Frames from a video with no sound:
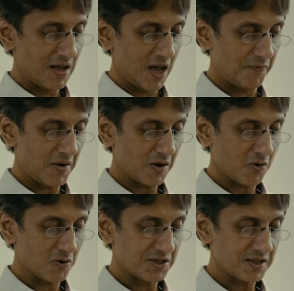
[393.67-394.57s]
If our
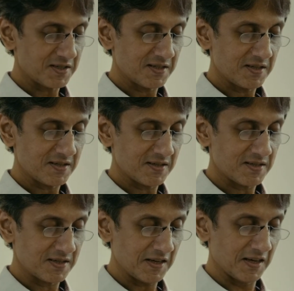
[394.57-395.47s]
consciousness is
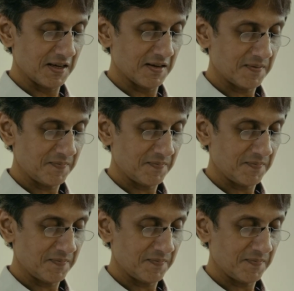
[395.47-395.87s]
still,